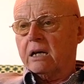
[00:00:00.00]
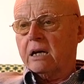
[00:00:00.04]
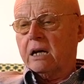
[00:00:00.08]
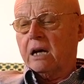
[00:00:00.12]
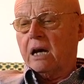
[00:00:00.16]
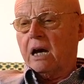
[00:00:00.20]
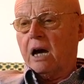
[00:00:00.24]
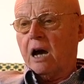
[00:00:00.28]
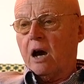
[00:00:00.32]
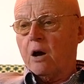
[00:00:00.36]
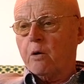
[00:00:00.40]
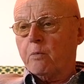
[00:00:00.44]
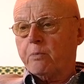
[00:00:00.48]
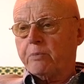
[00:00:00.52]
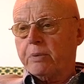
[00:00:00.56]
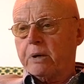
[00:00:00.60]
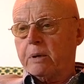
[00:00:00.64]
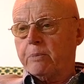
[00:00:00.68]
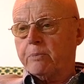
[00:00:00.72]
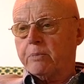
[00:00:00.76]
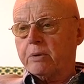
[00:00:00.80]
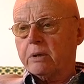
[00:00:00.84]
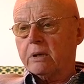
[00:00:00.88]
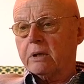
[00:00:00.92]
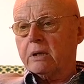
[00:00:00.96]
how
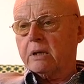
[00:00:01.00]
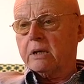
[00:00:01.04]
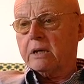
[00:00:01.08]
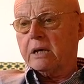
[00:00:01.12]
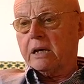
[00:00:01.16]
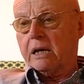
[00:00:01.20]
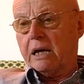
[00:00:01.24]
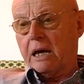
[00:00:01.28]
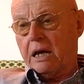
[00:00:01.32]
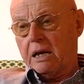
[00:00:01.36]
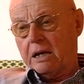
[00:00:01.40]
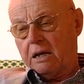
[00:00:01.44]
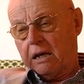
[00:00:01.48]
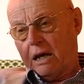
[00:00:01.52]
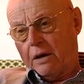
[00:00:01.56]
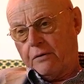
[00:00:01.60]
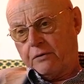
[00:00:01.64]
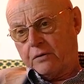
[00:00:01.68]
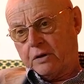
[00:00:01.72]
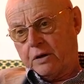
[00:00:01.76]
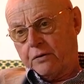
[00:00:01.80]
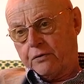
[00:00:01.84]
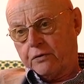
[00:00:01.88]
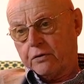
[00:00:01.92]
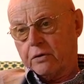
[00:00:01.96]
people can have
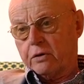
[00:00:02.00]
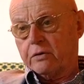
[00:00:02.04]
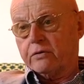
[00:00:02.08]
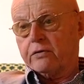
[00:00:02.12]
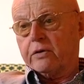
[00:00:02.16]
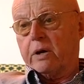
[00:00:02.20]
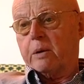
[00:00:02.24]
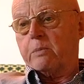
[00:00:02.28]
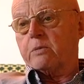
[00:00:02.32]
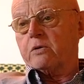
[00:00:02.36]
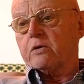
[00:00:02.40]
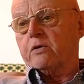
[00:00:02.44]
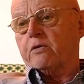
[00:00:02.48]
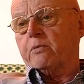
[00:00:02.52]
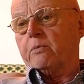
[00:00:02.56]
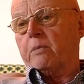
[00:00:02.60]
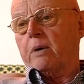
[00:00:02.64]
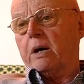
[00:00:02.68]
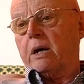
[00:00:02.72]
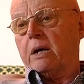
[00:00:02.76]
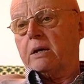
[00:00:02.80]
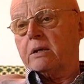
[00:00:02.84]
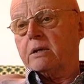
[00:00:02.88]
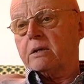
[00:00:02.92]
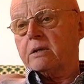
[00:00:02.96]
different frames of
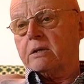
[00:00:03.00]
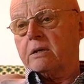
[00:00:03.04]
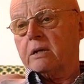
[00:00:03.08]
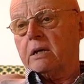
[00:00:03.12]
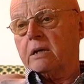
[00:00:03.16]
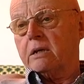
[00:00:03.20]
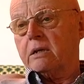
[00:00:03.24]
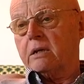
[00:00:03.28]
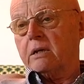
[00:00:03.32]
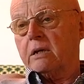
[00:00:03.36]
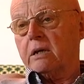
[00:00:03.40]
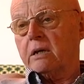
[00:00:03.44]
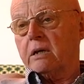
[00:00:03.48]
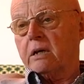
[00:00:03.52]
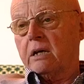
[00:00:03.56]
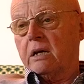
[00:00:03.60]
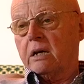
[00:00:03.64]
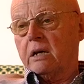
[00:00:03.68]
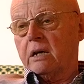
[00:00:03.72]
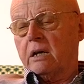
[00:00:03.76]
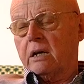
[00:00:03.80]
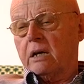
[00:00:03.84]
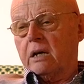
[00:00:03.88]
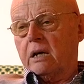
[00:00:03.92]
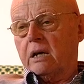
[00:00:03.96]
minds, and
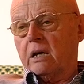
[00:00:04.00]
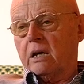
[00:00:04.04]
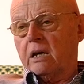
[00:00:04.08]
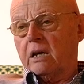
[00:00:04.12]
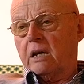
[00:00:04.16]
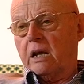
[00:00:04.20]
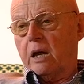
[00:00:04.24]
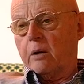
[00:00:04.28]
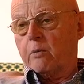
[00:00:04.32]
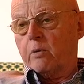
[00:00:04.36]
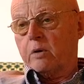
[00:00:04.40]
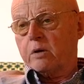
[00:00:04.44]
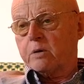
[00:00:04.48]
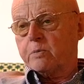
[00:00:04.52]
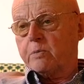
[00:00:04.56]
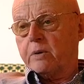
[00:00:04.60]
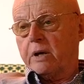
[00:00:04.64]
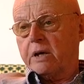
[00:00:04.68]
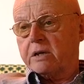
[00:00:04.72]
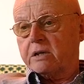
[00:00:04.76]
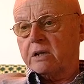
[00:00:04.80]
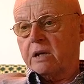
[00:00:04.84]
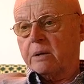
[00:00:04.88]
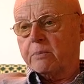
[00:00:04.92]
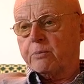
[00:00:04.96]
language
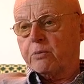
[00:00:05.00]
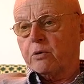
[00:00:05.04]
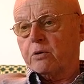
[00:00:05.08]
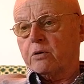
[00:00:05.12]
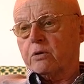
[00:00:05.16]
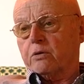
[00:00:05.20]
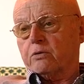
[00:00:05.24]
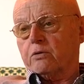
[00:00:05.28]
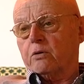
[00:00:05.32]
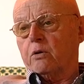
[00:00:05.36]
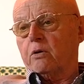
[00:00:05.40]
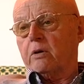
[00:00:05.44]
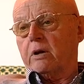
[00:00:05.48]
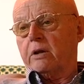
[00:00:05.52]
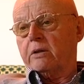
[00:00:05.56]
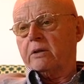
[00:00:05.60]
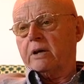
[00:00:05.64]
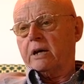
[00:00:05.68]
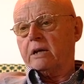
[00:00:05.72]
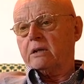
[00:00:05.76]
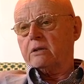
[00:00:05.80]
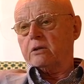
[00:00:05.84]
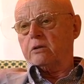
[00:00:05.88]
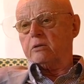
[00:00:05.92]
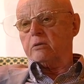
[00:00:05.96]
plays an important role in
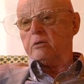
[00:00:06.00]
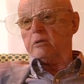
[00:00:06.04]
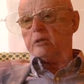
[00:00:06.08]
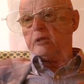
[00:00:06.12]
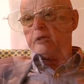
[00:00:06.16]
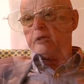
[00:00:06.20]
that too.